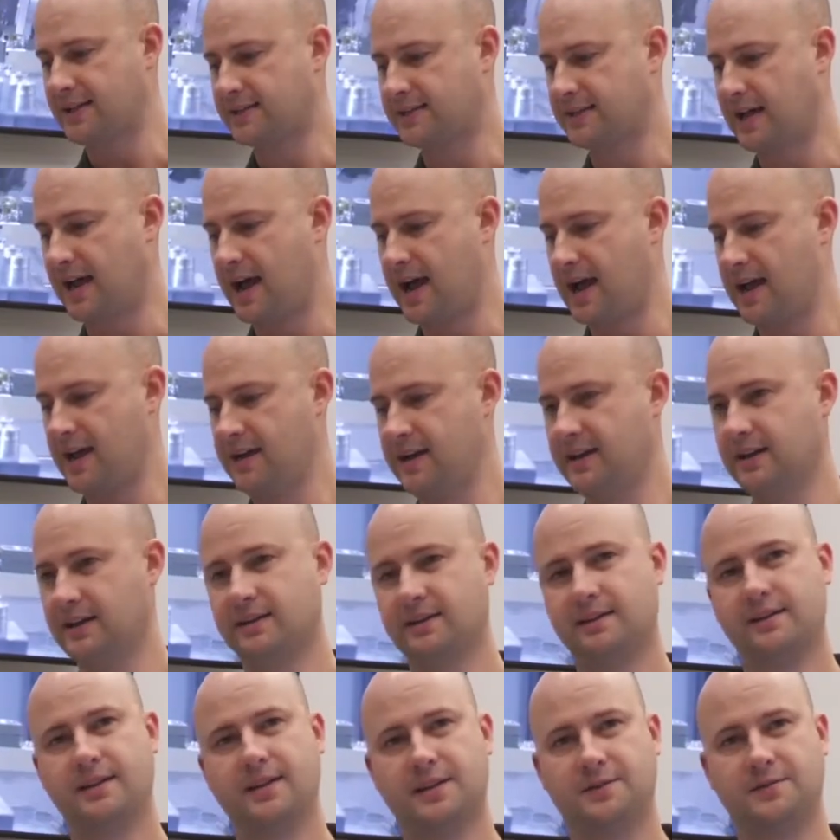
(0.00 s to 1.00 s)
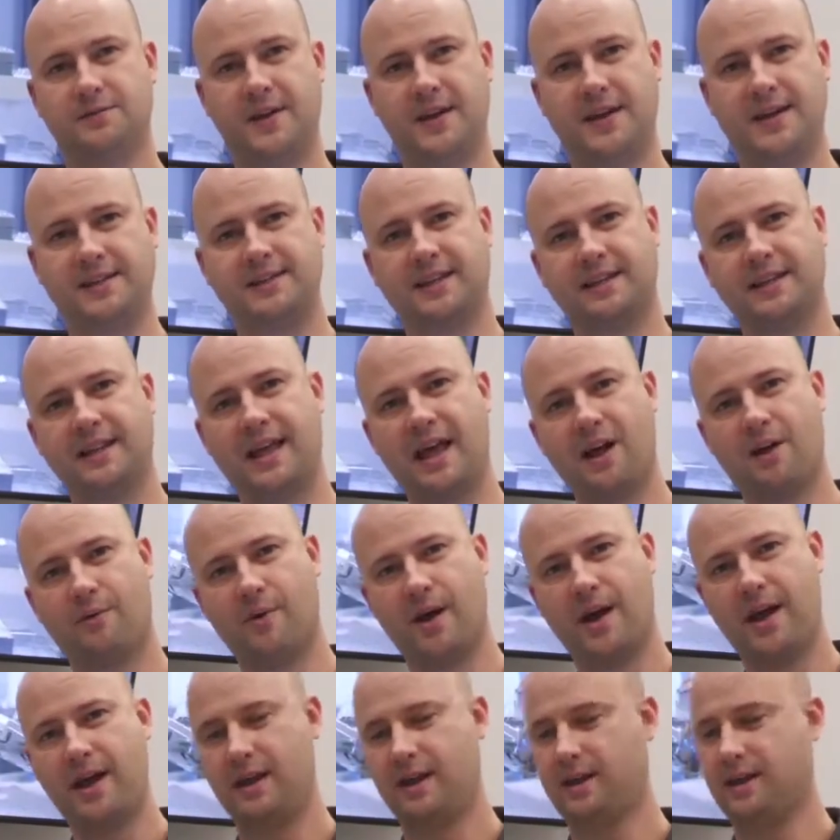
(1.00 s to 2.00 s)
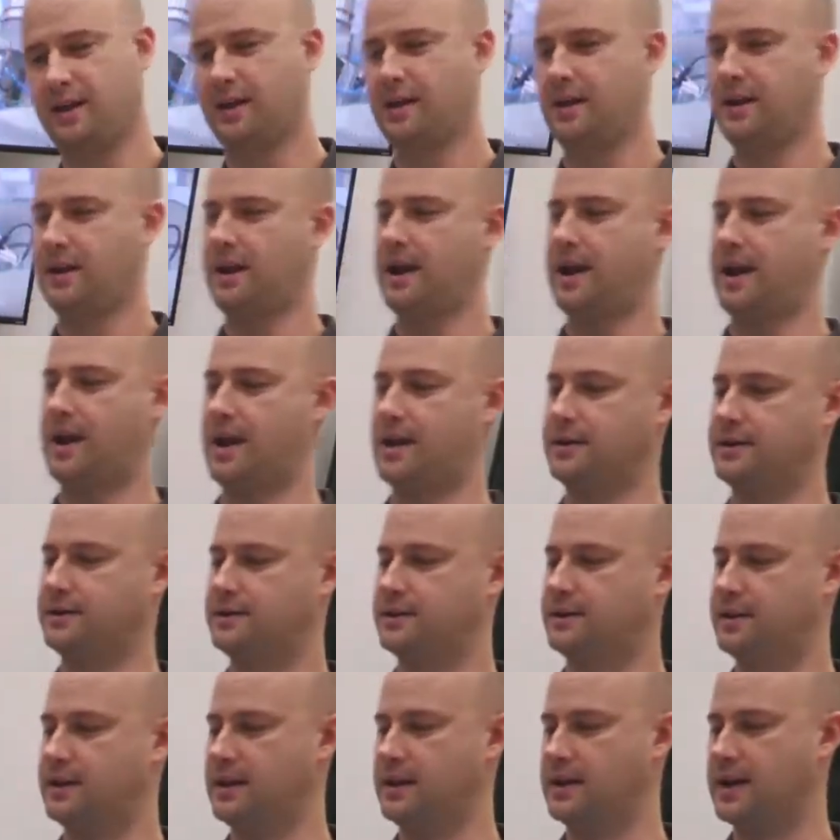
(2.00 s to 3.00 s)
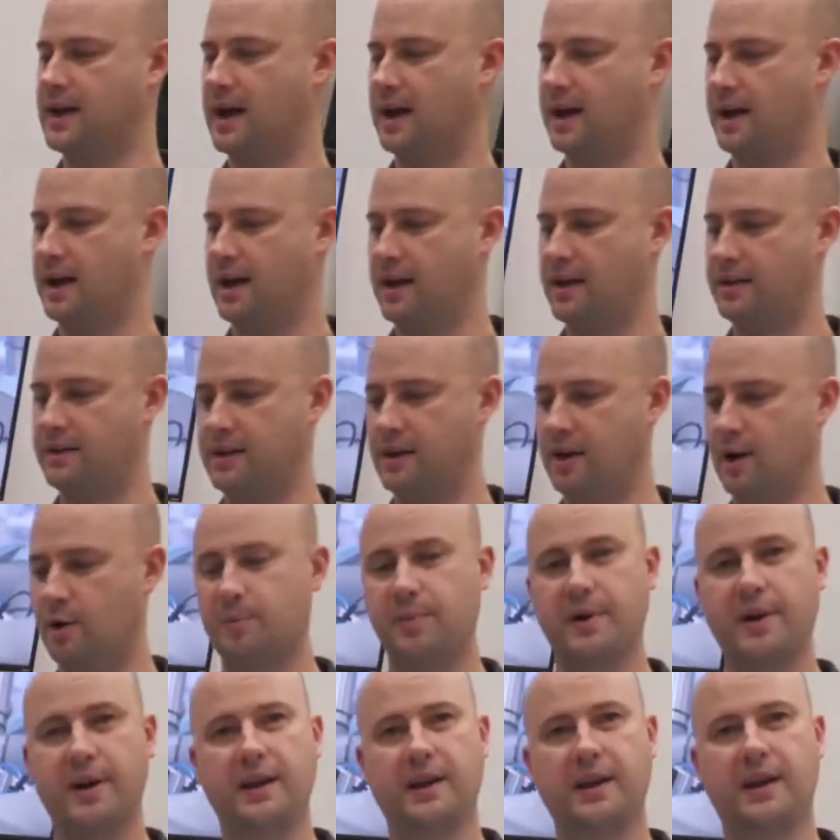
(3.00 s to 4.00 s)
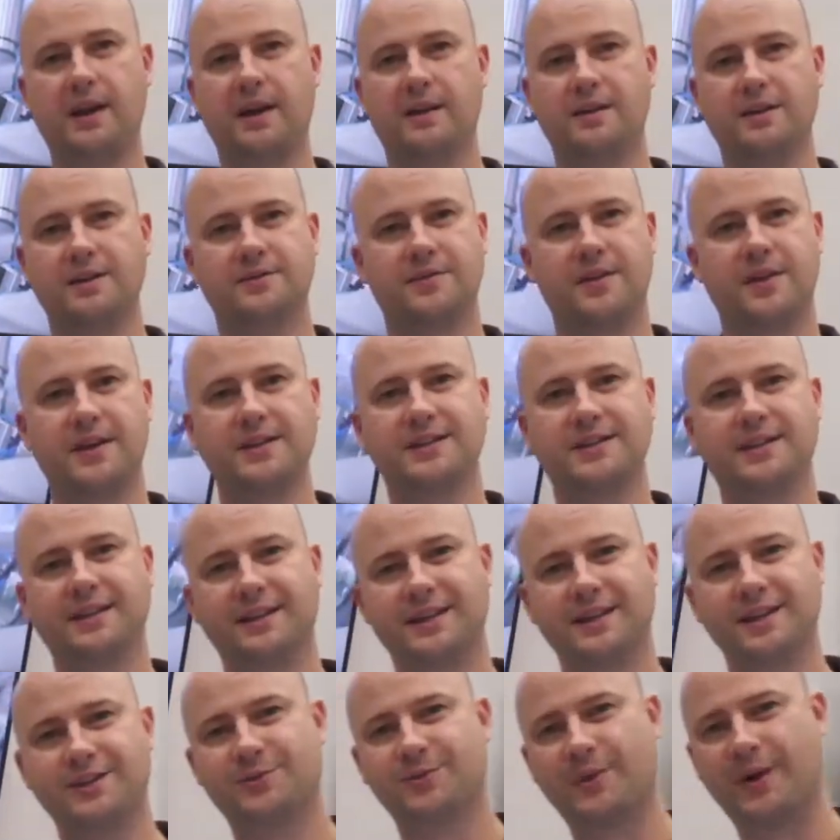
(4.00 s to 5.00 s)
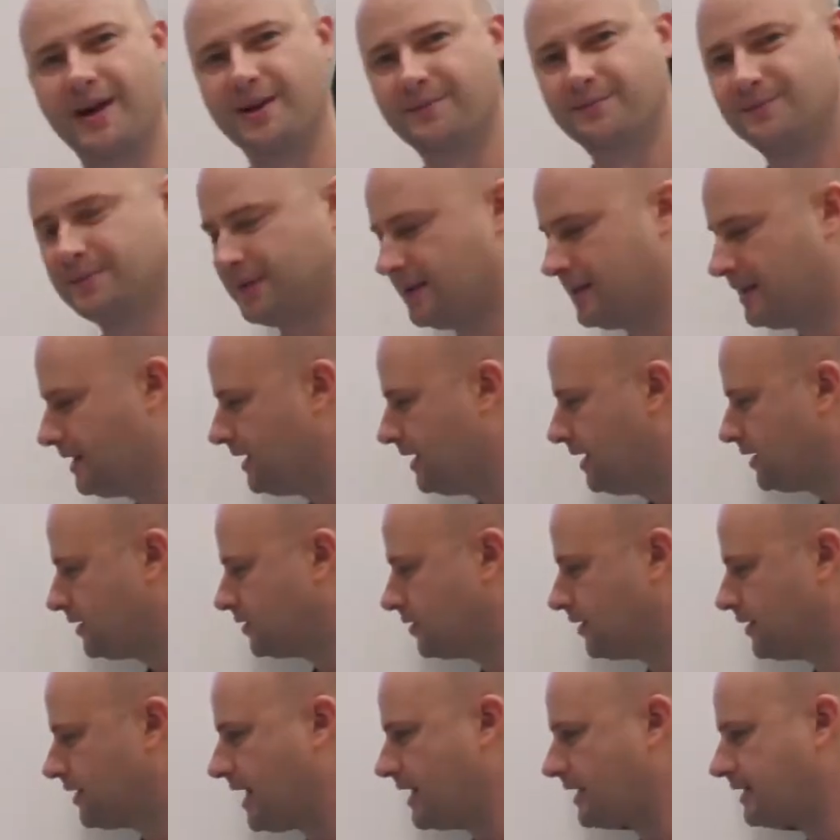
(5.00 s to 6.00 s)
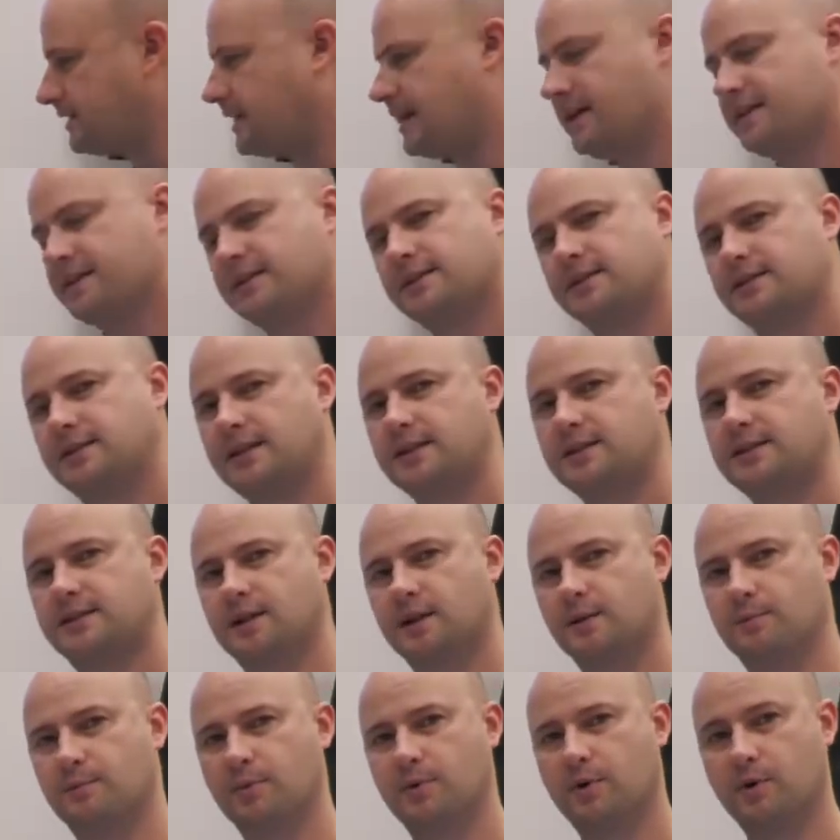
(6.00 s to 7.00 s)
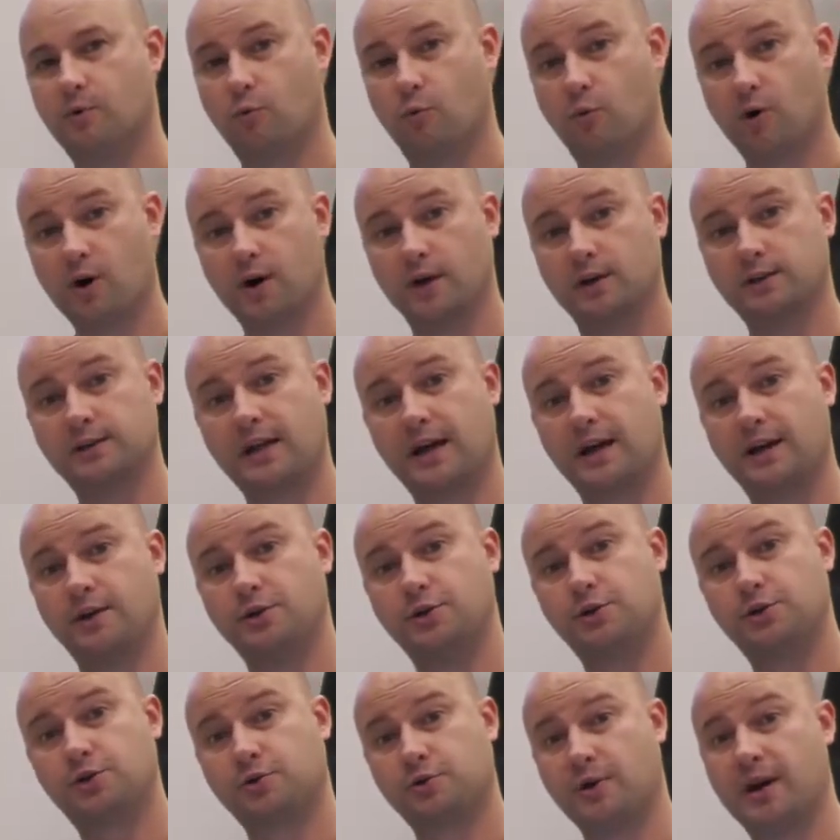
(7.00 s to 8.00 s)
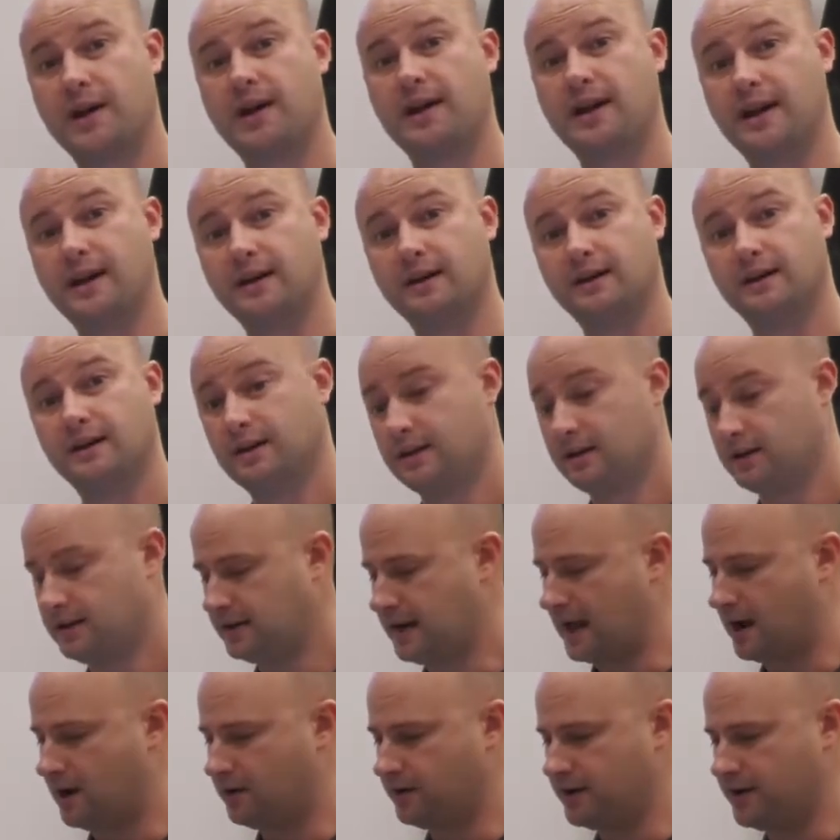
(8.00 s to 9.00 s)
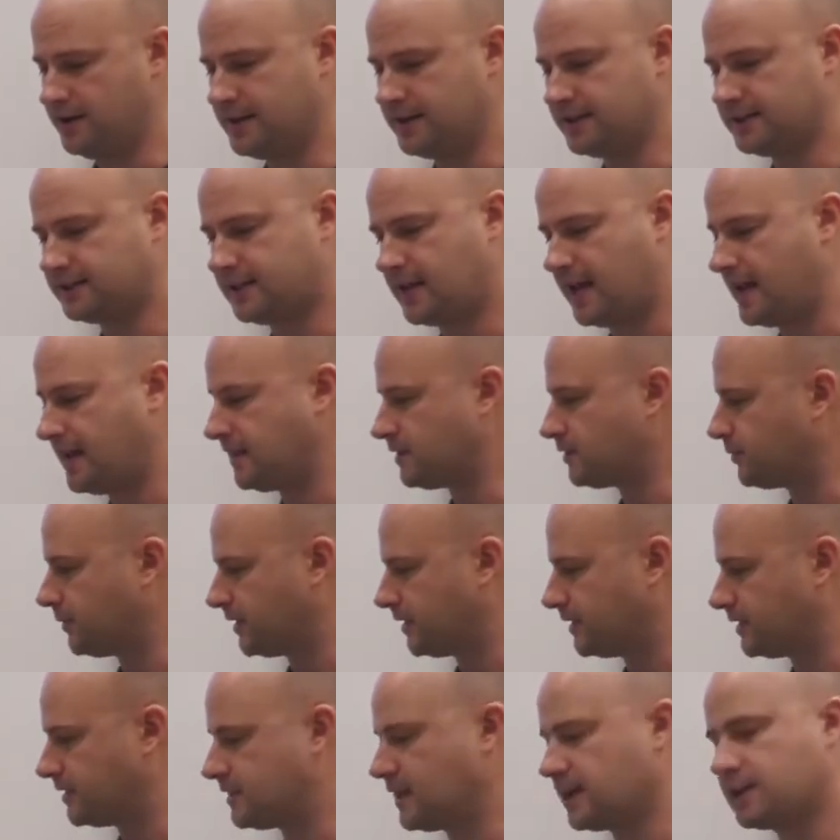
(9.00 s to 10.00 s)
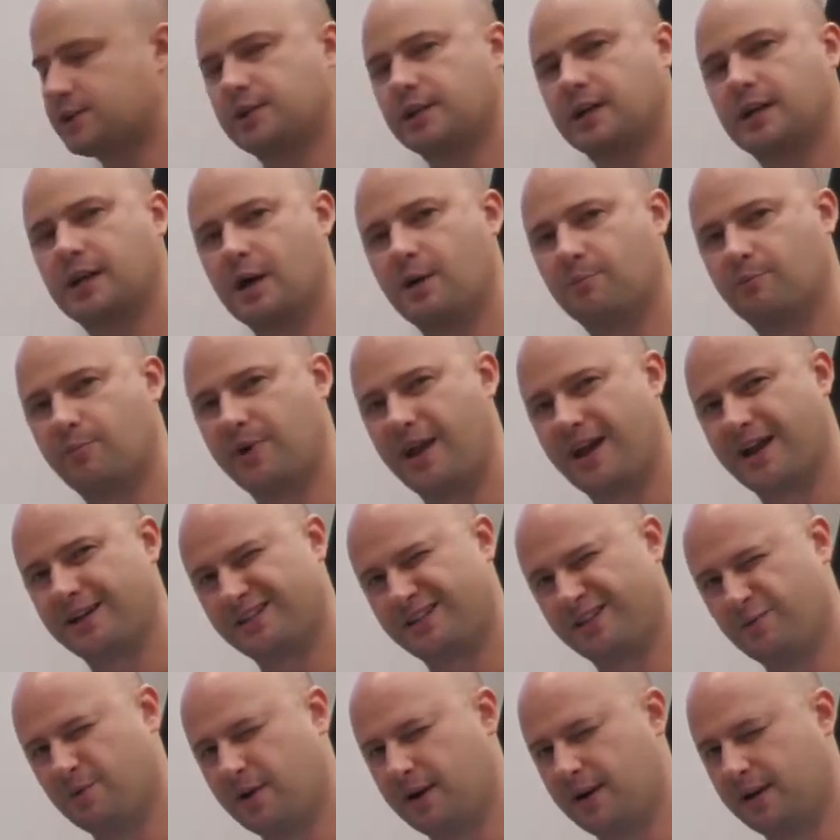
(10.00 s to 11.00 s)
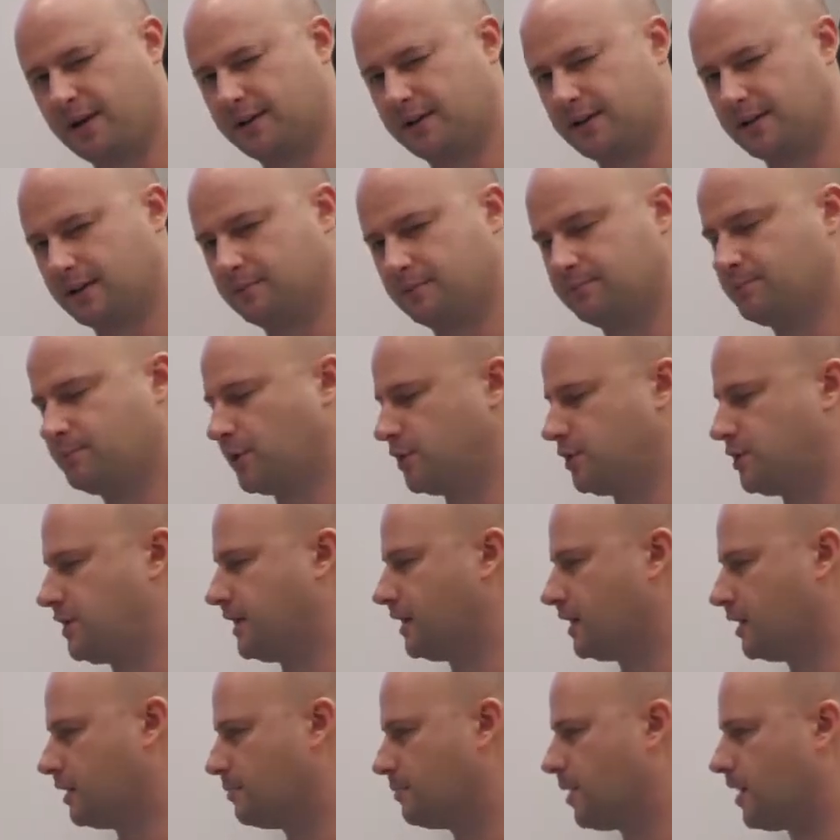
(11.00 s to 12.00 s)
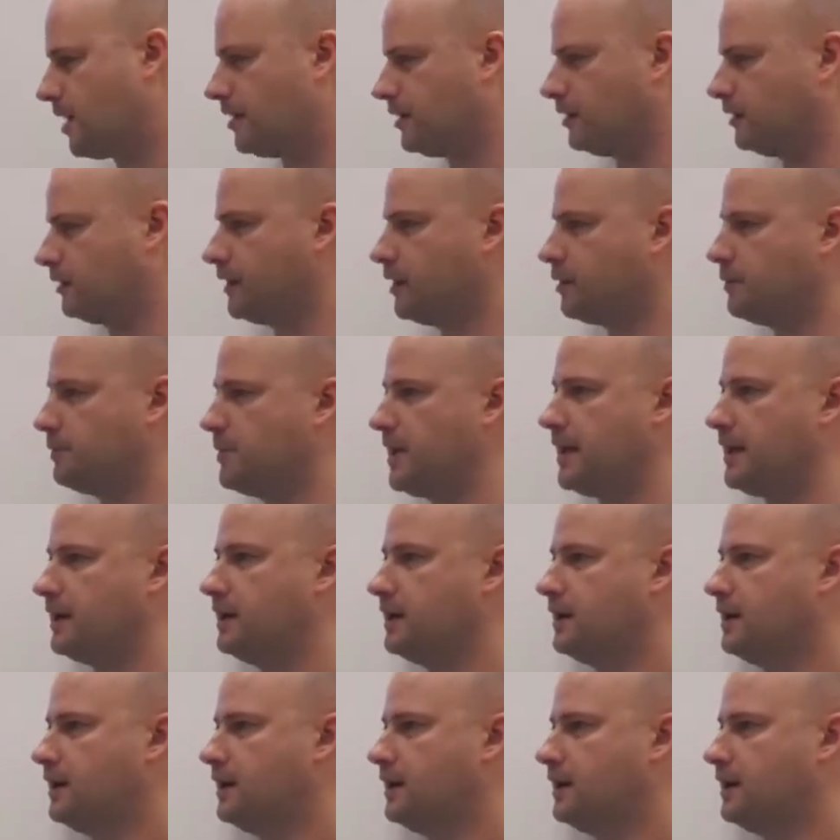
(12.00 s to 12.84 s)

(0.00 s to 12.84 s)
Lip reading: side is facing that way, and the opening here is facing this way. So that's how the system works, how you train it. Now, in this case, with the suction cup, we actually wanted to push into the part a little bit